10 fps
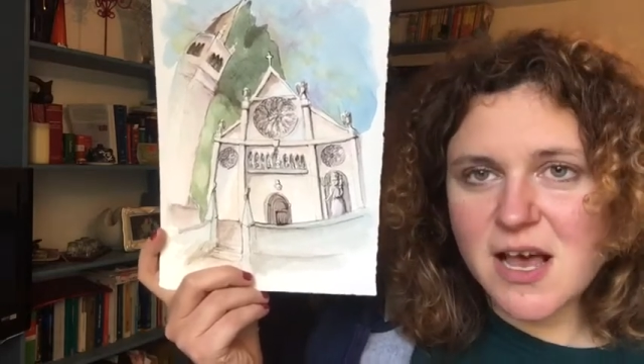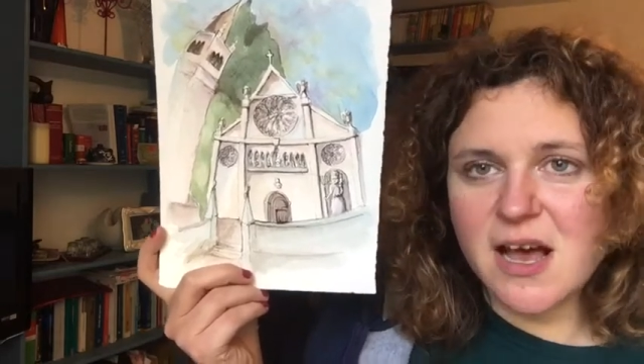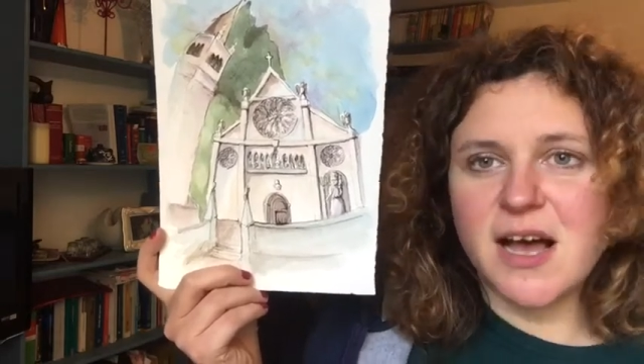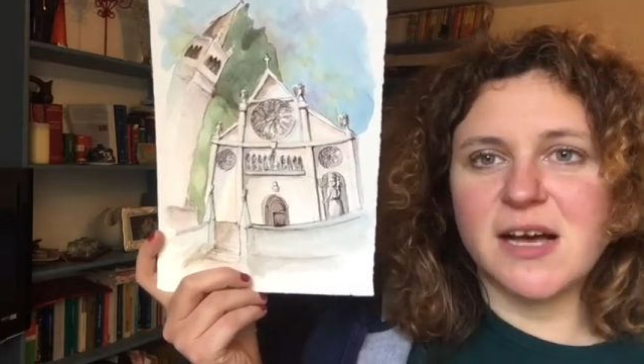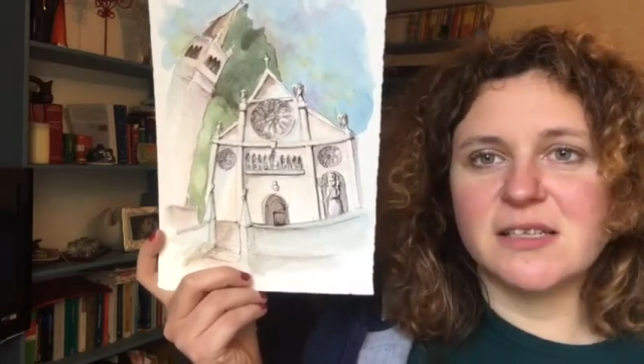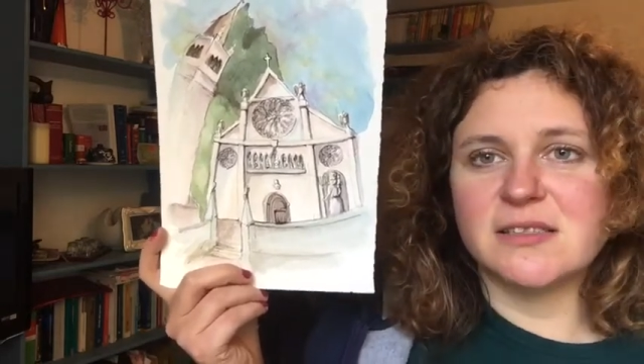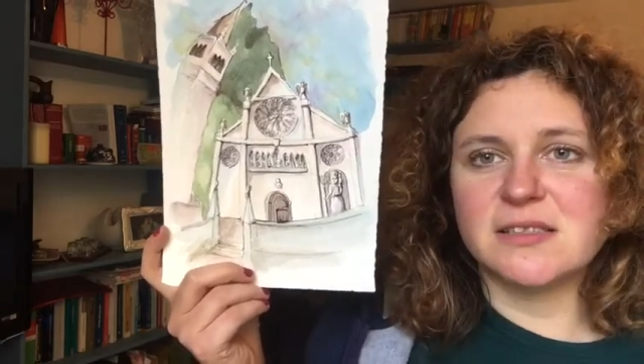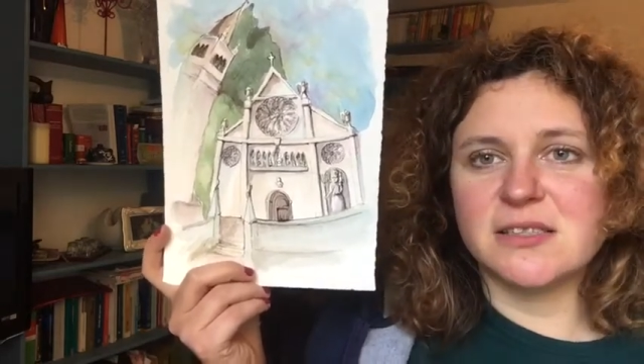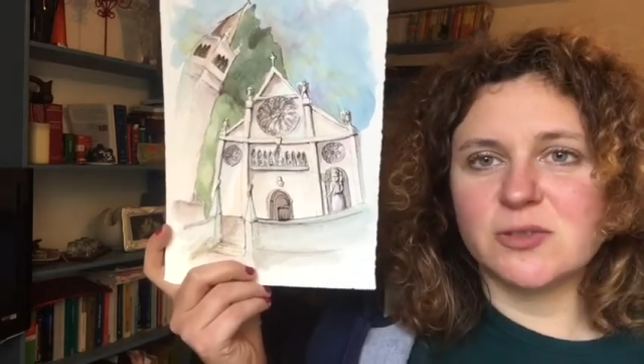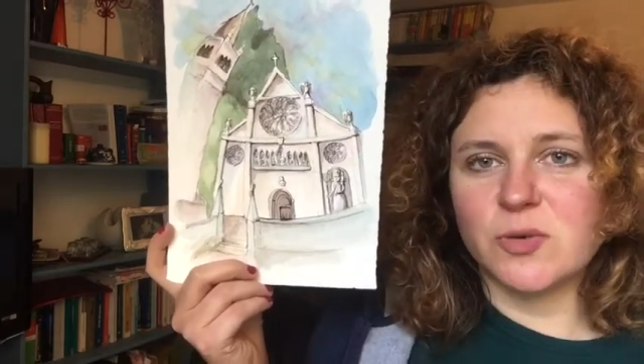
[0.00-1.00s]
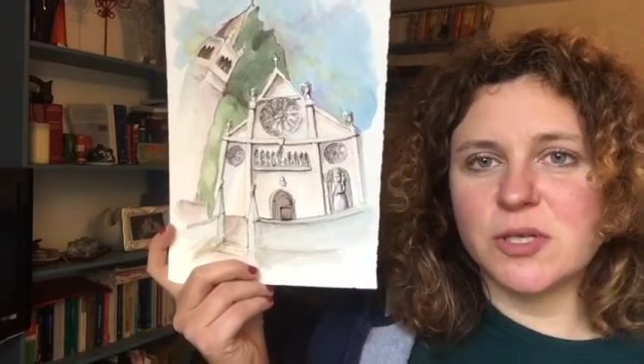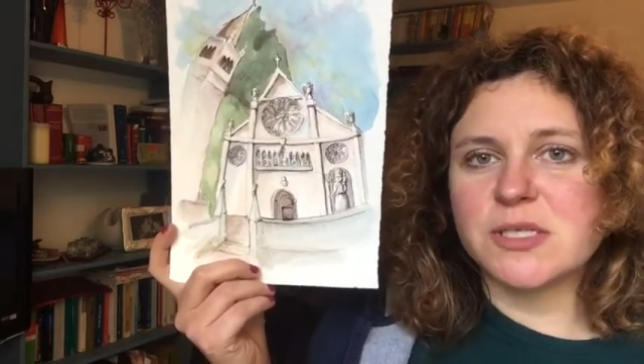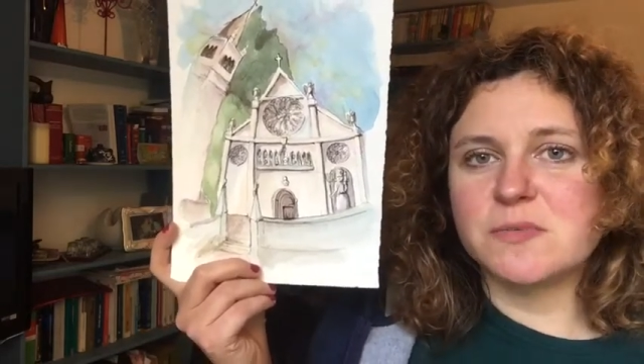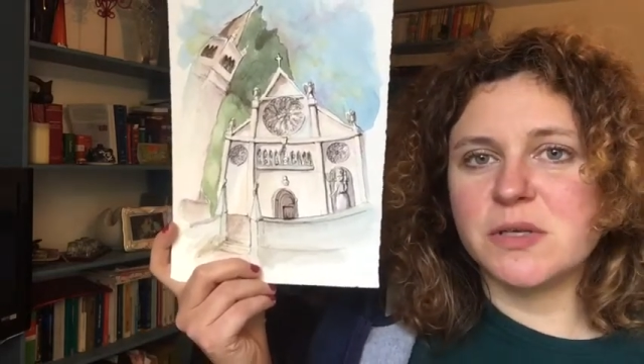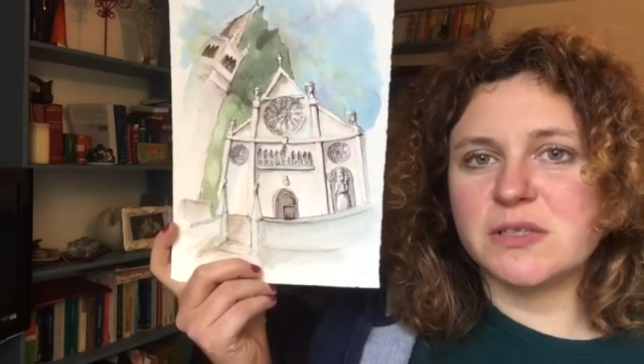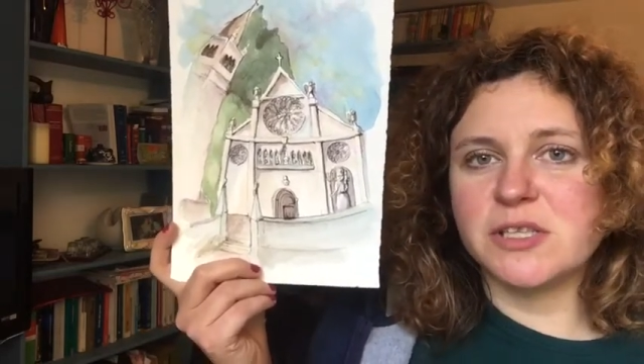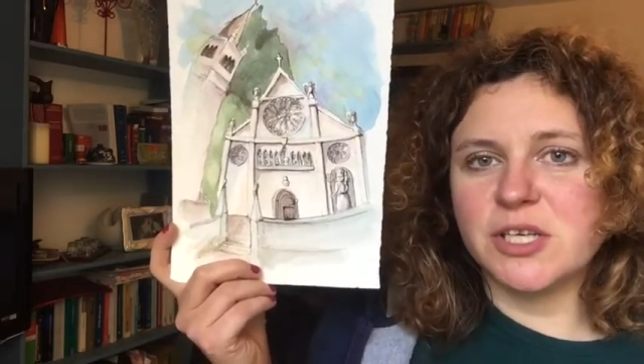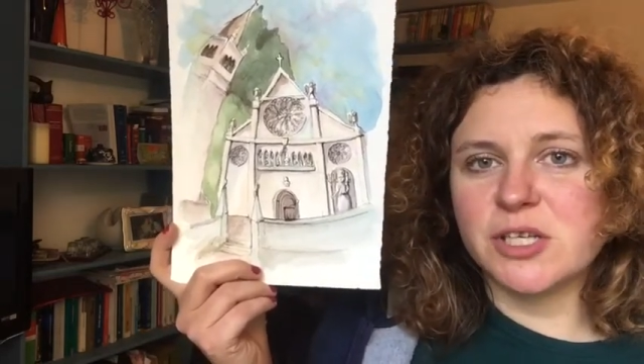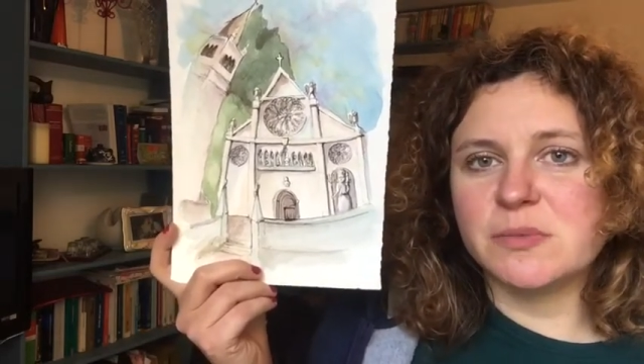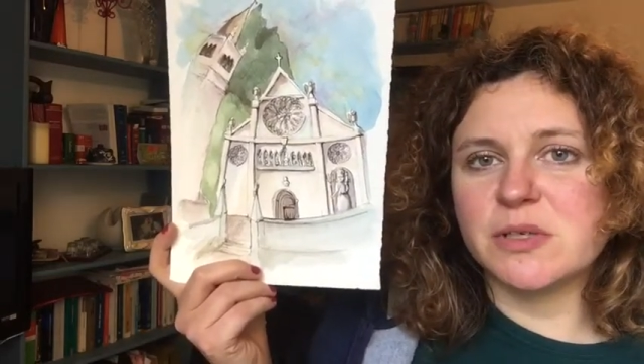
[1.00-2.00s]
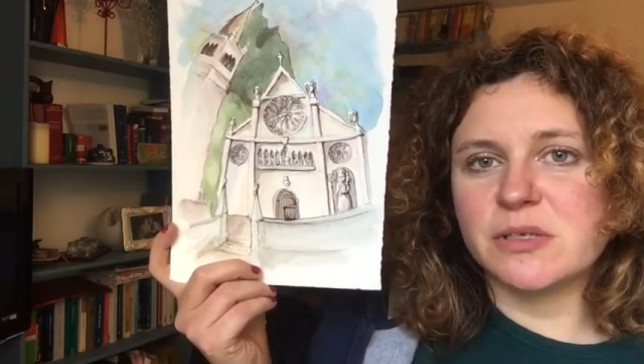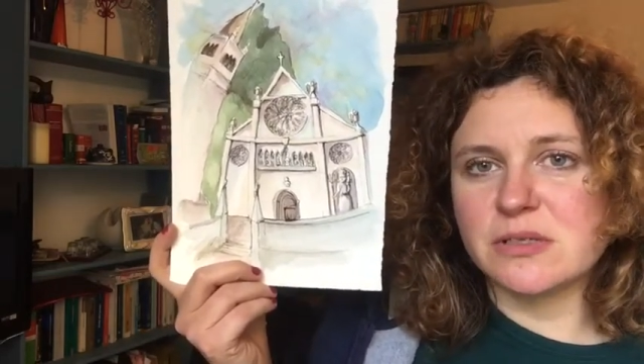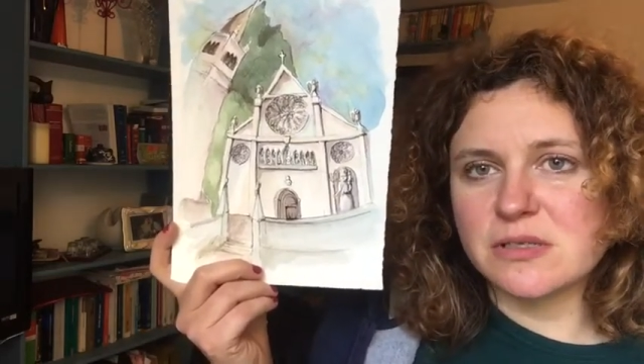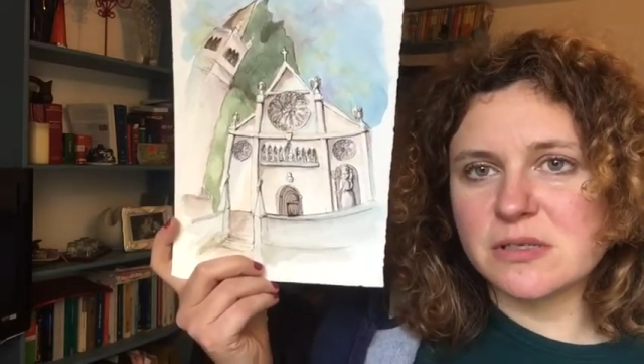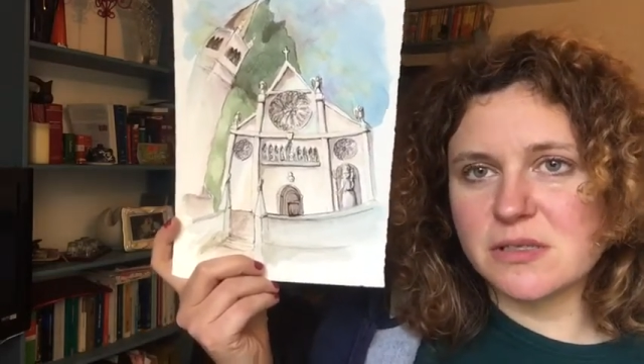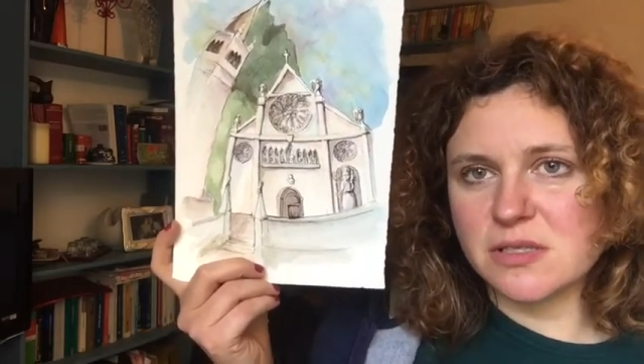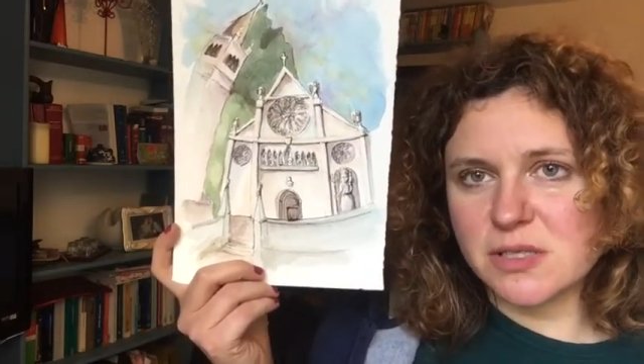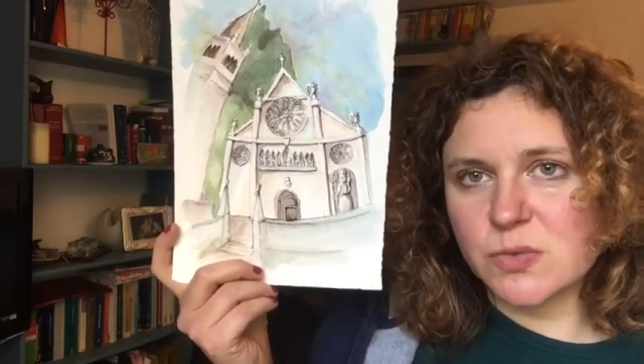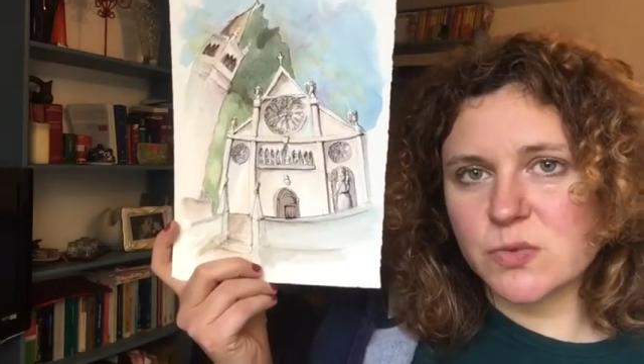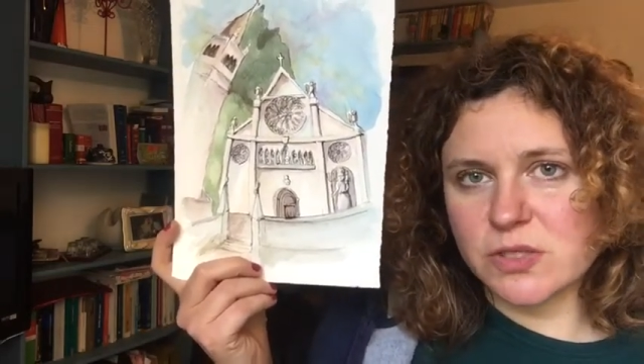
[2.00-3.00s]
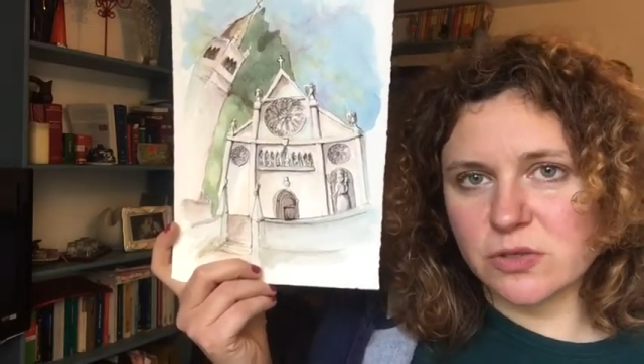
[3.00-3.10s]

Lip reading: And it was built here because this was